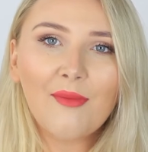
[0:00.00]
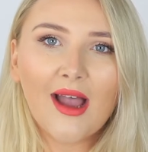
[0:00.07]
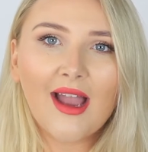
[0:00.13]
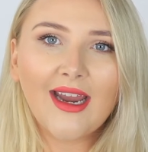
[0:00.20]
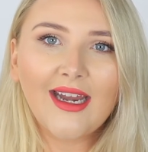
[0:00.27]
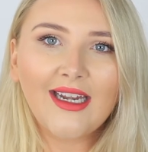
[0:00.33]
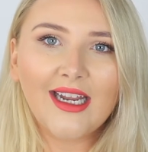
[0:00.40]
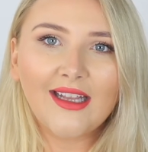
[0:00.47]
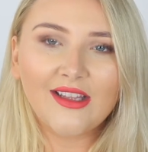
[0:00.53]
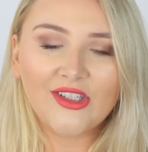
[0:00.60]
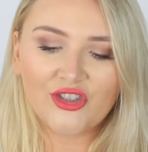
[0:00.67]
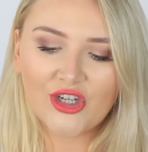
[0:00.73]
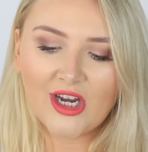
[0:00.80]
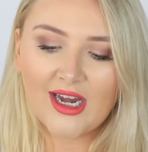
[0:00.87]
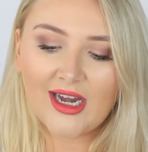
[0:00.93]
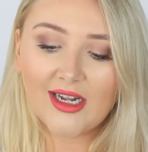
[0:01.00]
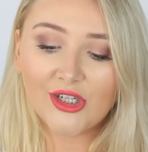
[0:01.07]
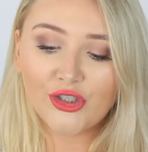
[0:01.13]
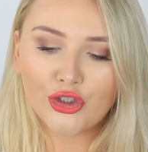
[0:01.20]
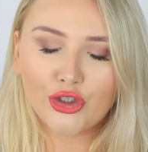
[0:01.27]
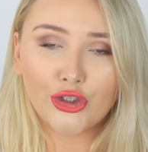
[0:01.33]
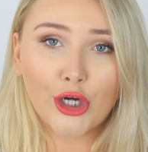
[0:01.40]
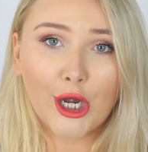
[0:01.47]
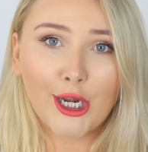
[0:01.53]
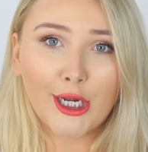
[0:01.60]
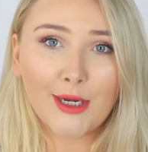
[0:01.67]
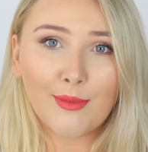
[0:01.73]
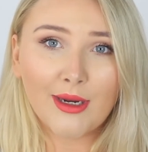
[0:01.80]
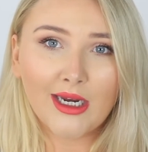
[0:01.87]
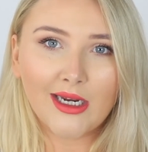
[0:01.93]
mine in the shade
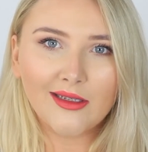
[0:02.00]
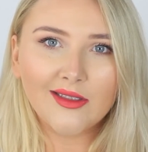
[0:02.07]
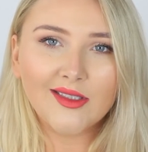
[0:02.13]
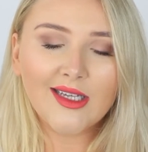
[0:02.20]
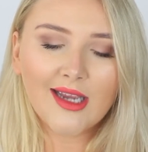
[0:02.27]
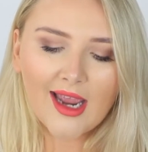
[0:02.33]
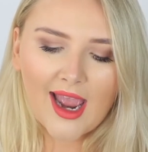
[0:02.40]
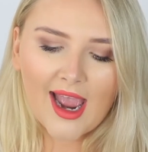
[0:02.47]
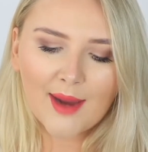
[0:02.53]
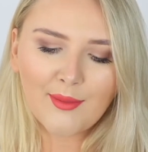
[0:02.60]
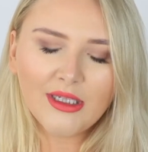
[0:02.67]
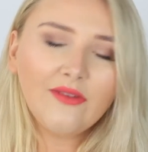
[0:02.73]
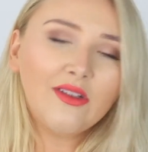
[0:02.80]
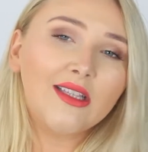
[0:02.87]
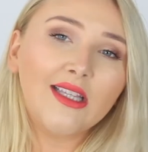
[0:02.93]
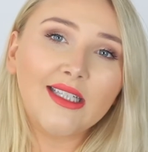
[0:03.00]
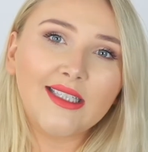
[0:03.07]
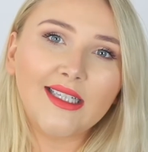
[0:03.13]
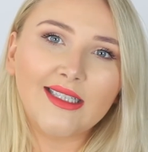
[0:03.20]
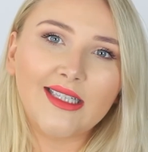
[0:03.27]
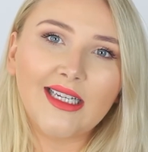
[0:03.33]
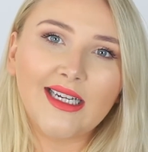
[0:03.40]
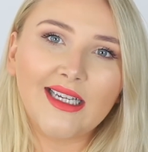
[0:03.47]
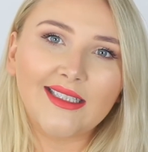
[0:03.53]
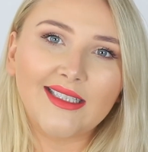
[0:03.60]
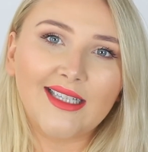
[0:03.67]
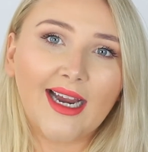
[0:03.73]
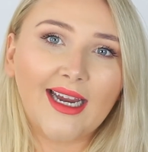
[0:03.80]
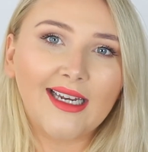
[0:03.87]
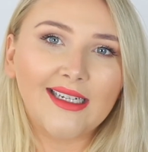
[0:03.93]
Shady Biz. I believe that this is the
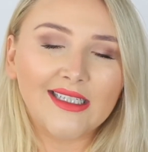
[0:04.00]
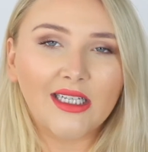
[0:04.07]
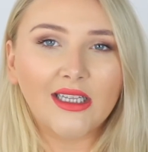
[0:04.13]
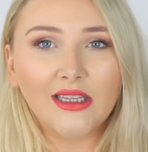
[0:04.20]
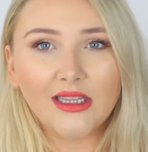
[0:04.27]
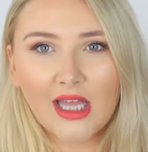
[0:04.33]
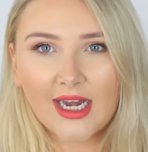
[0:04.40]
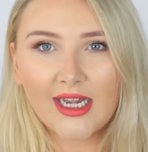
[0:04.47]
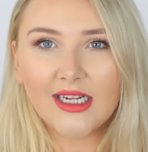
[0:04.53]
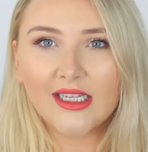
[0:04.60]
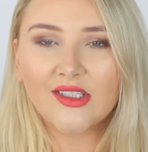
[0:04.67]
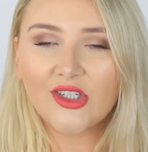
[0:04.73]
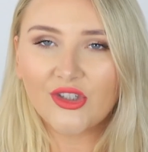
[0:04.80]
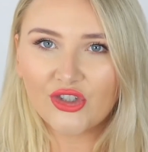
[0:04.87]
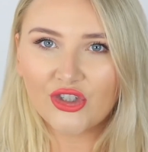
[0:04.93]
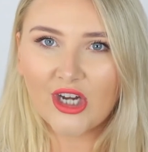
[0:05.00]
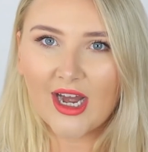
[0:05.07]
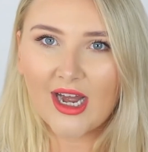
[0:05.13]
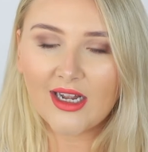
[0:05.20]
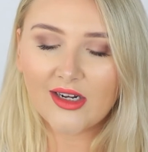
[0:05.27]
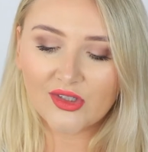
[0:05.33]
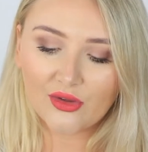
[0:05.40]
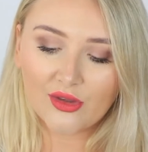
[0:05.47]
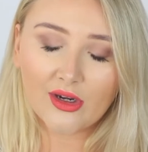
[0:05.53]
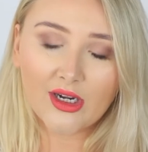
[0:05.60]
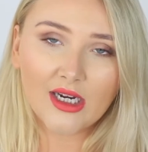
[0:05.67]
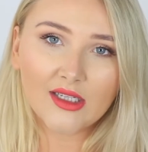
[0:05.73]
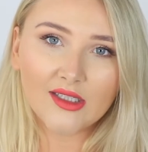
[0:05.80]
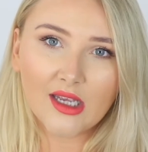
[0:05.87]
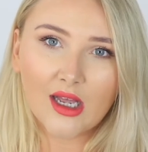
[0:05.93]
second to lightest shade, so there
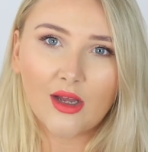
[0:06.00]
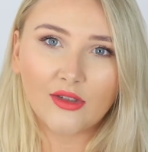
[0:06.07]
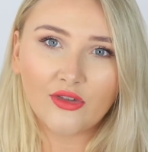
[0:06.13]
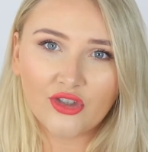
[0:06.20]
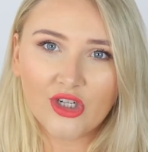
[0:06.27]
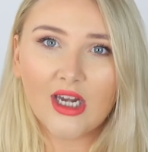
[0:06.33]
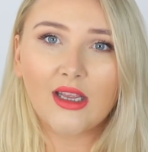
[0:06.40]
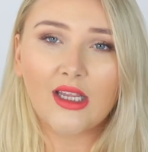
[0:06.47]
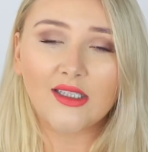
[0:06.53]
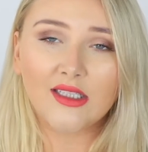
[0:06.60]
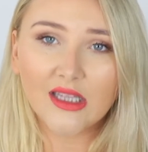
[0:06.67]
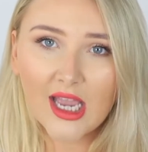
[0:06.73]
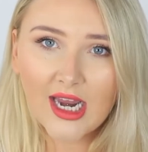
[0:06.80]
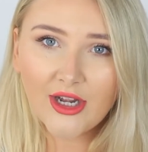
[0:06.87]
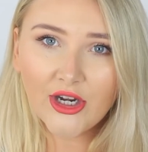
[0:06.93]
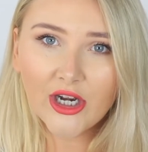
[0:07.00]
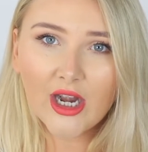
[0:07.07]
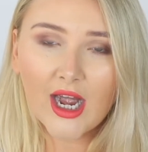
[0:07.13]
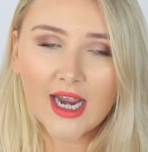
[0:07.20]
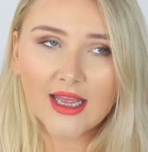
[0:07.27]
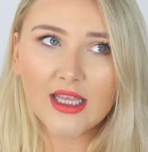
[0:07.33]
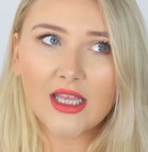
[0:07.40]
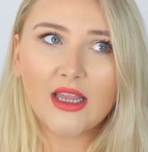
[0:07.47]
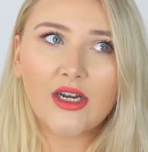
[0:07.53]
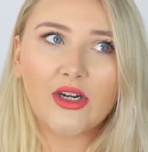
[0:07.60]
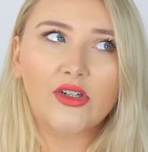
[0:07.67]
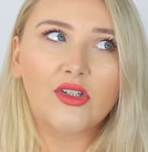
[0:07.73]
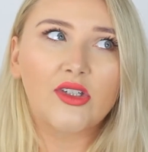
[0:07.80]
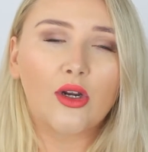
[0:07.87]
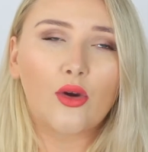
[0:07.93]
is a shade that's lighter, and then
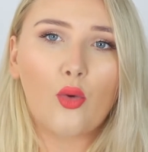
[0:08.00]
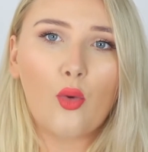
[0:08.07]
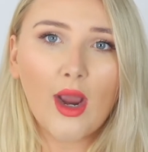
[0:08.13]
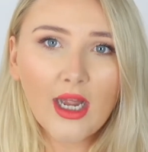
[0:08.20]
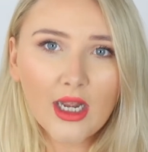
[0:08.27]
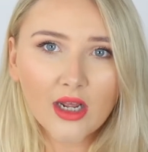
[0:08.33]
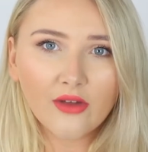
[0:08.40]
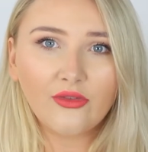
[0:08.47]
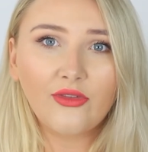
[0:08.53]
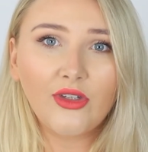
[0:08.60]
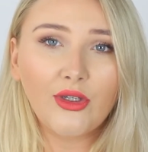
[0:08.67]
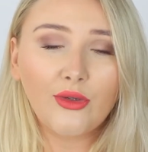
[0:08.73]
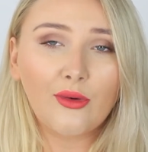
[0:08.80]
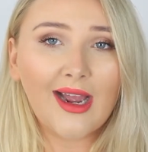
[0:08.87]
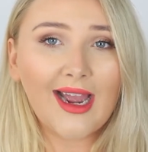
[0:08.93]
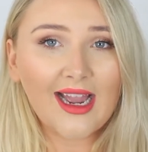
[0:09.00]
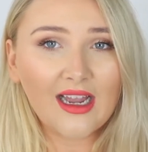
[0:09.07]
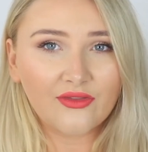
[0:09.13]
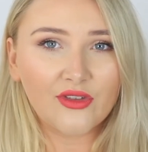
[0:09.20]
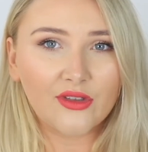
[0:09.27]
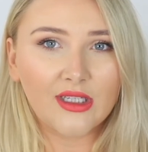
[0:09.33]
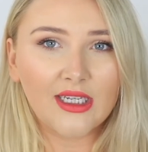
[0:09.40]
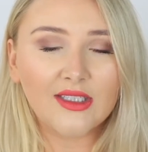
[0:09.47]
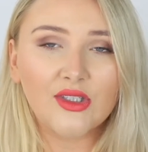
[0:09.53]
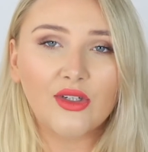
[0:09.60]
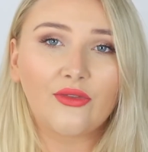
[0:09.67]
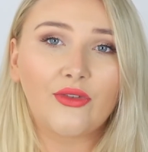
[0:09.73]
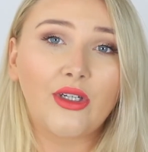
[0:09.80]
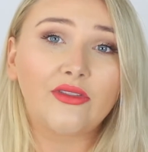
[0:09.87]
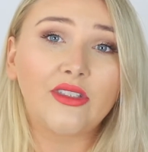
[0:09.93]
there's quite a few after this. So
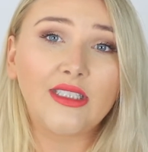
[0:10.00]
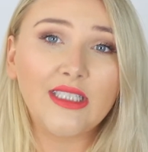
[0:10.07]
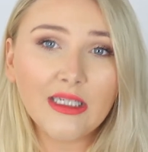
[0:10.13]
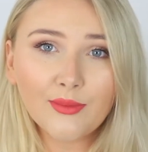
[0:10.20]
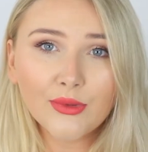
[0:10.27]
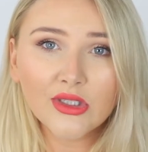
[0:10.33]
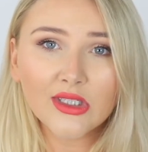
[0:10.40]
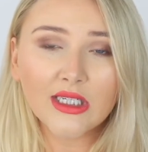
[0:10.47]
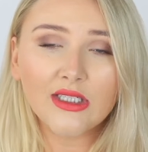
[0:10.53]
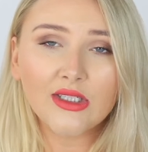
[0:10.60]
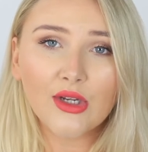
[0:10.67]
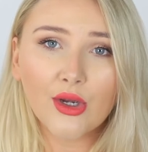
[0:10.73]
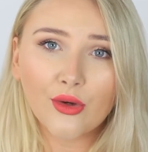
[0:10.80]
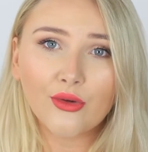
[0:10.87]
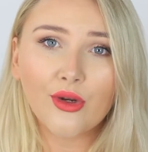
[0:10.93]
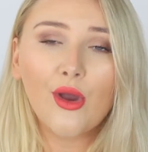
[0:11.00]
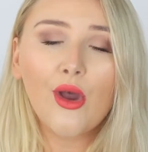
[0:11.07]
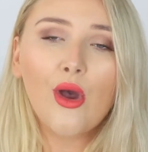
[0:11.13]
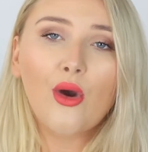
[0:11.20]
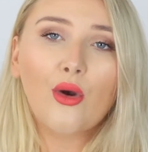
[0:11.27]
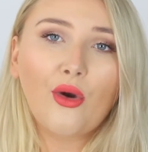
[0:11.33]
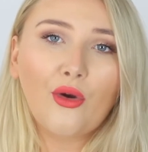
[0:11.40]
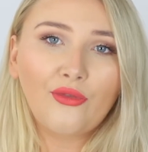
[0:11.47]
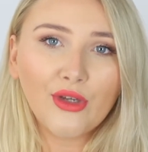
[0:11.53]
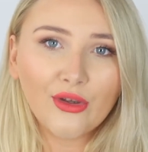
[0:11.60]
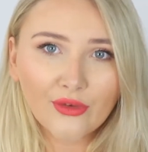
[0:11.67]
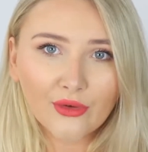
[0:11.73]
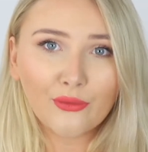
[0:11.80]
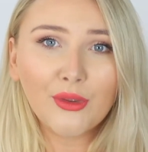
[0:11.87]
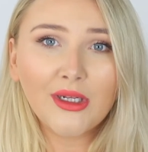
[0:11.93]
if you have a deeper skin tone, or if you
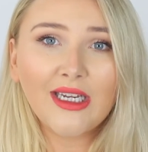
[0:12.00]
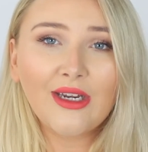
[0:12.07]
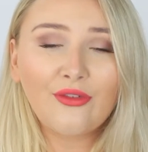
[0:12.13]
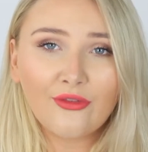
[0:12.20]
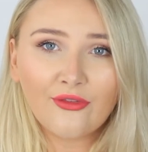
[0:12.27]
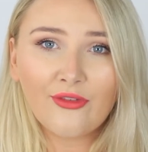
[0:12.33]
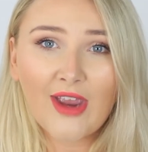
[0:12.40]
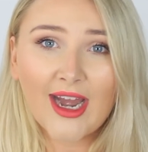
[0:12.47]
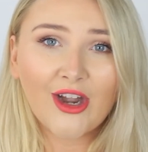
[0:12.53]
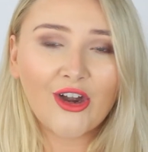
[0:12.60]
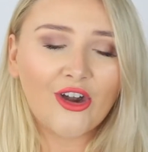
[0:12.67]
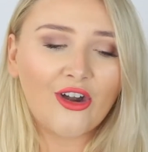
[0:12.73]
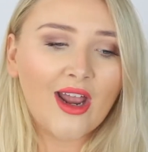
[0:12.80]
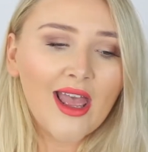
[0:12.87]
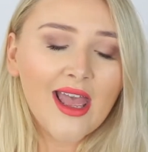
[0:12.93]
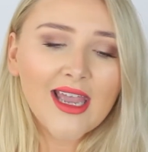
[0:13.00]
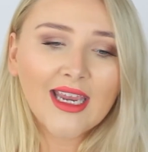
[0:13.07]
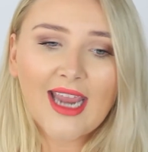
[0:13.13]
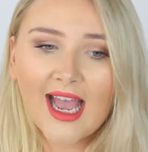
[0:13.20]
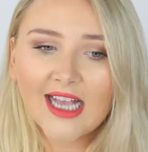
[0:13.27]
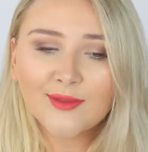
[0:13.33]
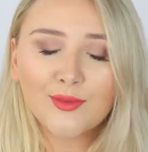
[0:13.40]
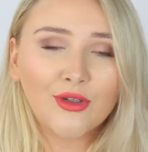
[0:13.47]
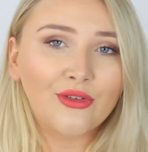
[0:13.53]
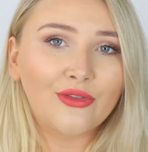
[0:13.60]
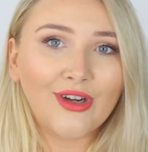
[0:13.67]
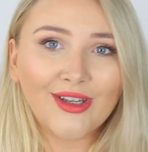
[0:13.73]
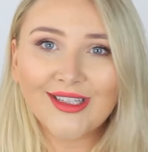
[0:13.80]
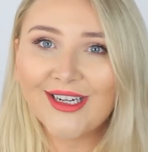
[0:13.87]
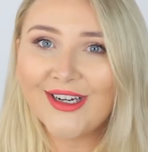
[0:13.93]
have a really fair Casper the
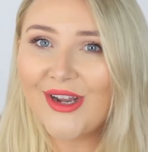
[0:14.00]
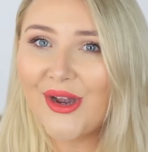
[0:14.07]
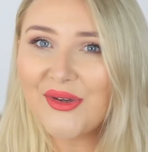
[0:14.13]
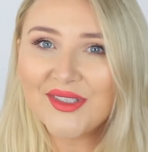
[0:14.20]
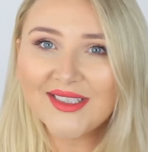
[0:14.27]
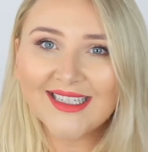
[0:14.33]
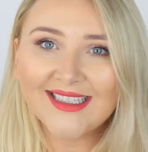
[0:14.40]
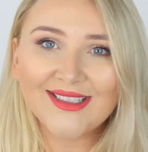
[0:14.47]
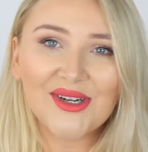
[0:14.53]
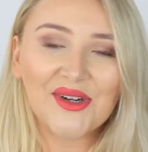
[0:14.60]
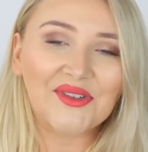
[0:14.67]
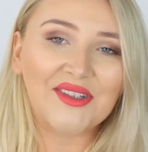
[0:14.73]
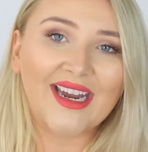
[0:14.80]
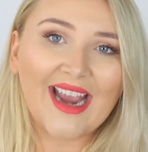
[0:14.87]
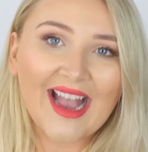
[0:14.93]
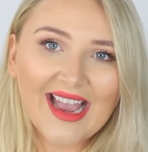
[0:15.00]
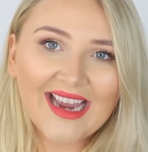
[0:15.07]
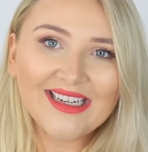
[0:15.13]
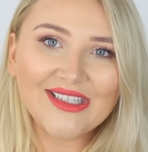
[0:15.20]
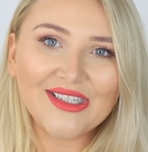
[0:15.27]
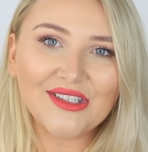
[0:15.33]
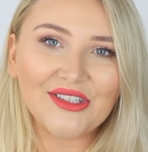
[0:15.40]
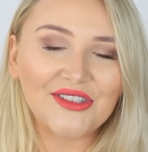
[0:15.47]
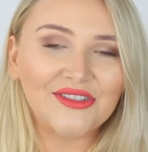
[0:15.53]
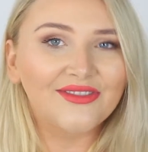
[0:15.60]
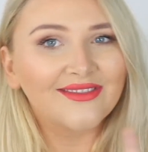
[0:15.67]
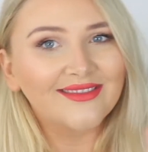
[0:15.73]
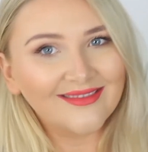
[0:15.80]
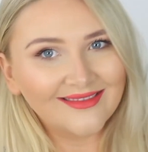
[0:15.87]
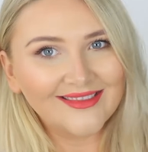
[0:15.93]
Friendly Ghost skin tone like I do,
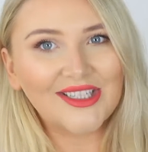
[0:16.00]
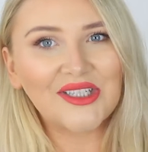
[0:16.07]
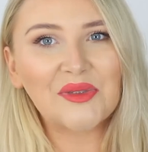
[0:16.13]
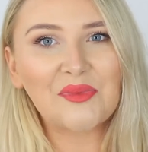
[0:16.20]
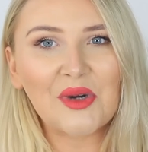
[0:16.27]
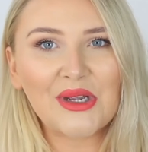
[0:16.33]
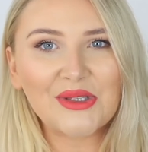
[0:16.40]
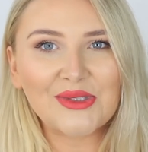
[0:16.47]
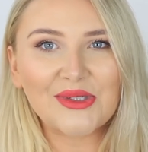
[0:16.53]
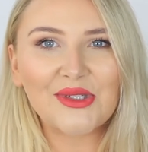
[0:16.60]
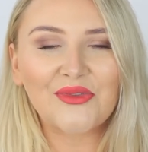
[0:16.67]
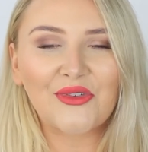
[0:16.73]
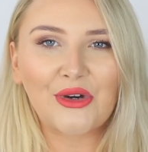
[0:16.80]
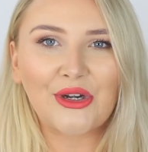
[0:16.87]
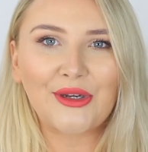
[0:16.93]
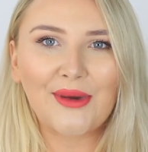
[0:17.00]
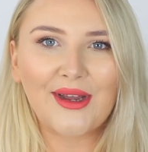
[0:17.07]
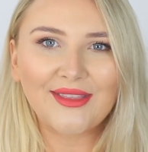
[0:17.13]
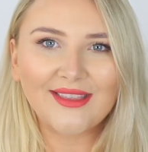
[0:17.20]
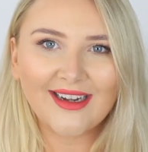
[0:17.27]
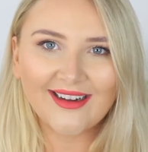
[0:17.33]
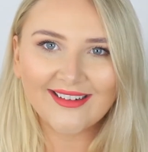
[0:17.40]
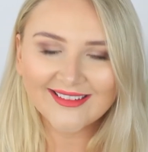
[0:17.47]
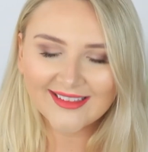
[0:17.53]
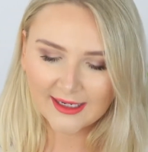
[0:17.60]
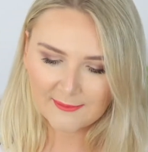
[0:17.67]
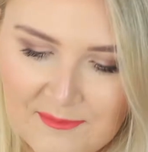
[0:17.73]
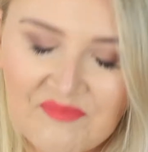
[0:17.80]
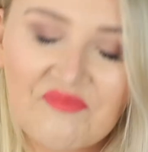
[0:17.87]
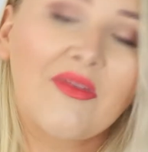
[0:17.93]
there's bronzers for you out there.
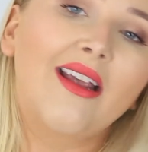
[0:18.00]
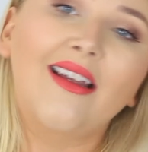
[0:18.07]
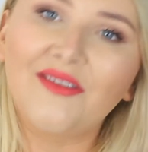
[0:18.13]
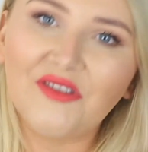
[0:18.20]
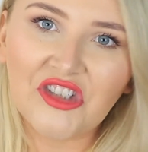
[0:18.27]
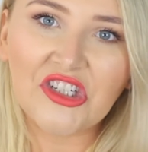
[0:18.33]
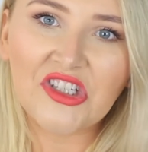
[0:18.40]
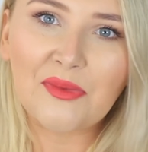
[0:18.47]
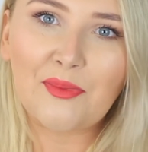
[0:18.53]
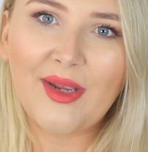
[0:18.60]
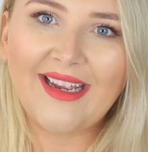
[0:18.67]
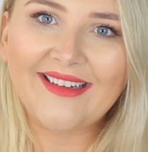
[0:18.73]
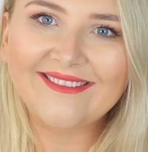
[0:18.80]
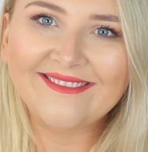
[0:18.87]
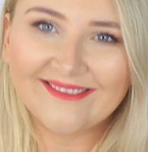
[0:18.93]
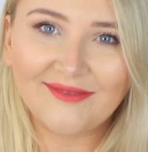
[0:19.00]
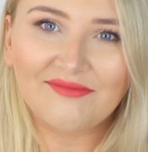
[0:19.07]
Just spit.